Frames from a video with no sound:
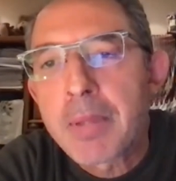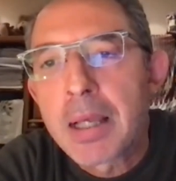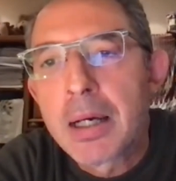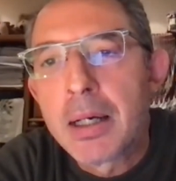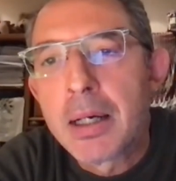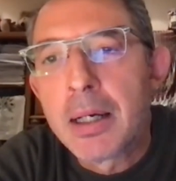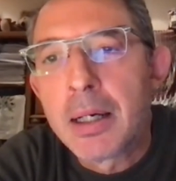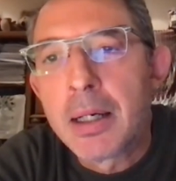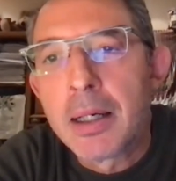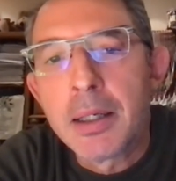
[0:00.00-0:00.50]

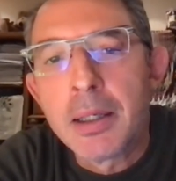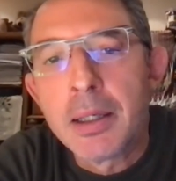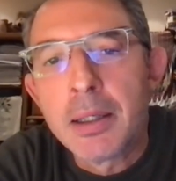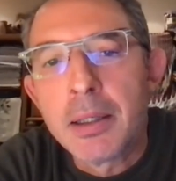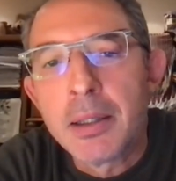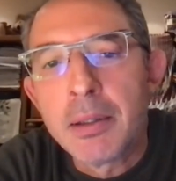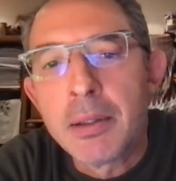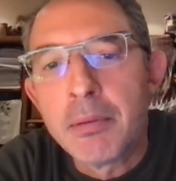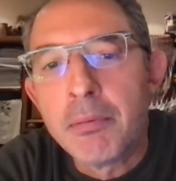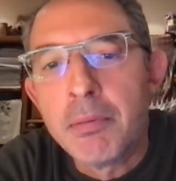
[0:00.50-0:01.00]
a
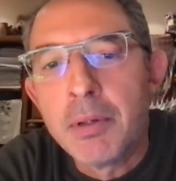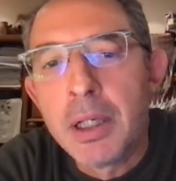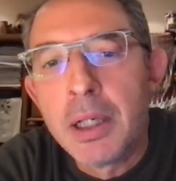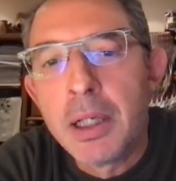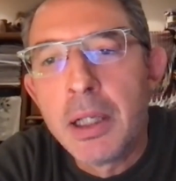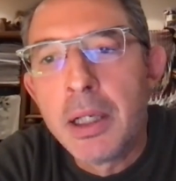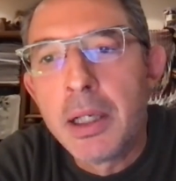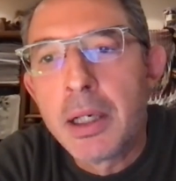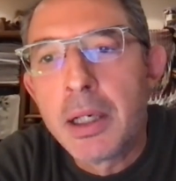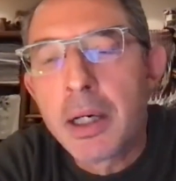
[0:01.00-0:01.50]

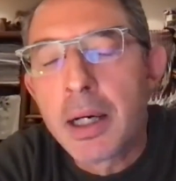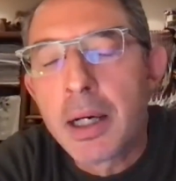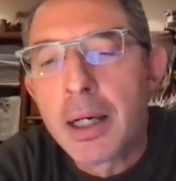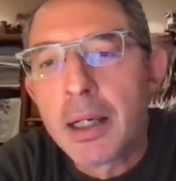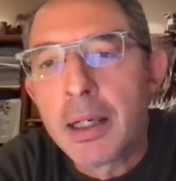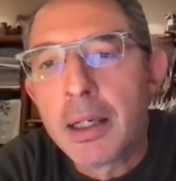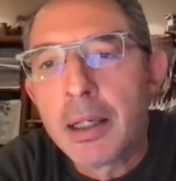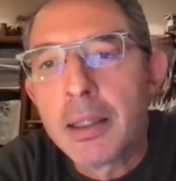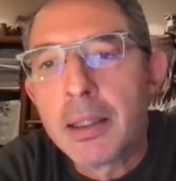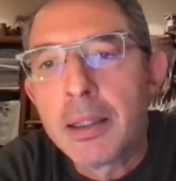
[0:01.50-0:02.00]
really
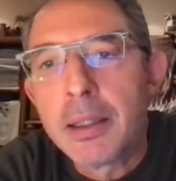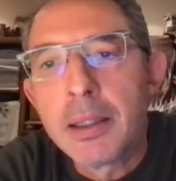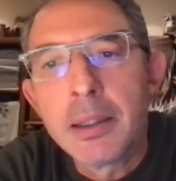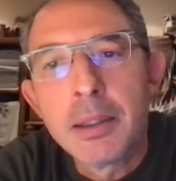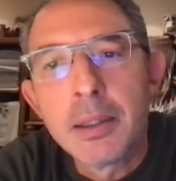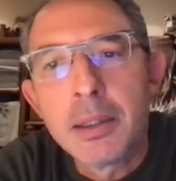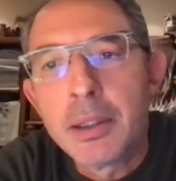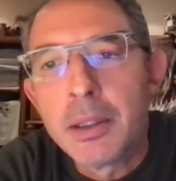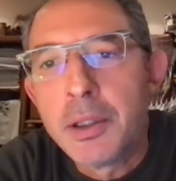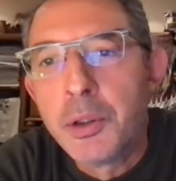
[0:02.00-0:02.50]

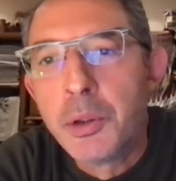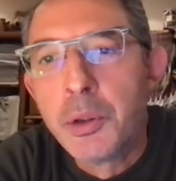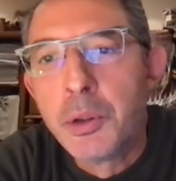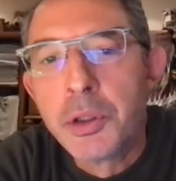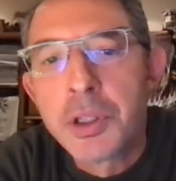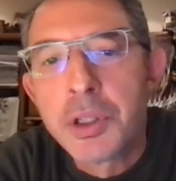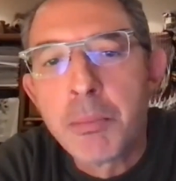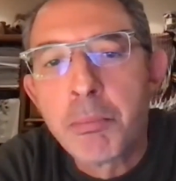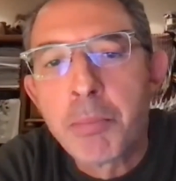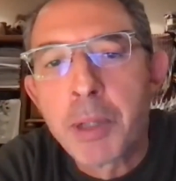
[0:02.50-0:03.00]

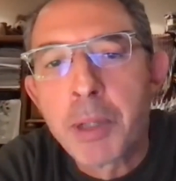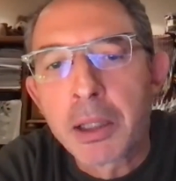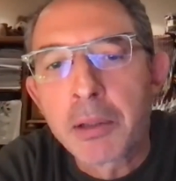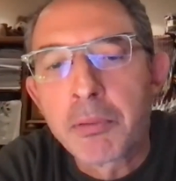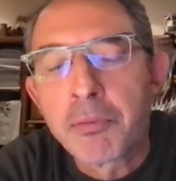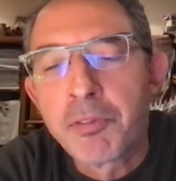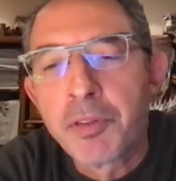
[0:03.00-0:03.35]
huge impact.